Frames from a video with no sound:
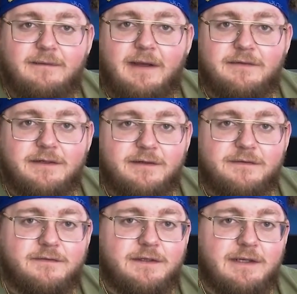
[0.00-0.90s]
After
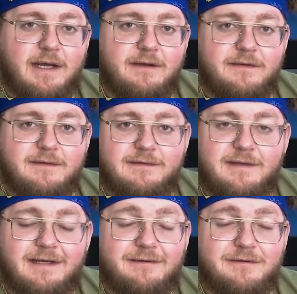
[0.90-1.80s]
years of denial, this
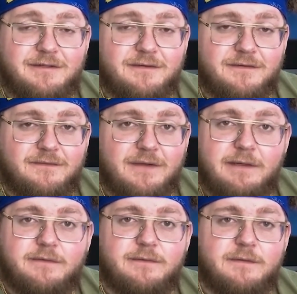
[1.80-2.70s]
law now ensures that
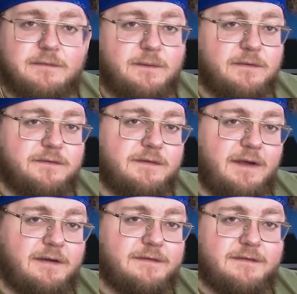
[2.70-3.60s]
veterans who are exposed to
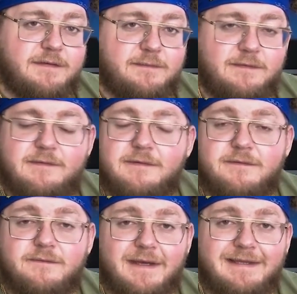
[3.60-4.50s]
toxic substances
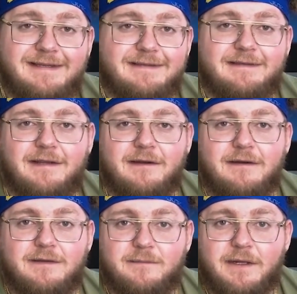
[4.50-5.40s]
finally get the care
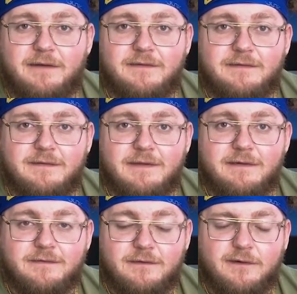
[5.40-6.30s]
and the benefits that they
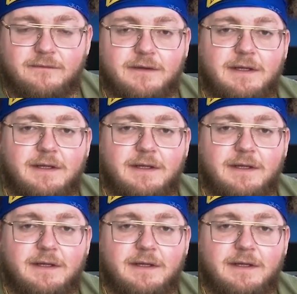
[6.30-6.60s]
deserve.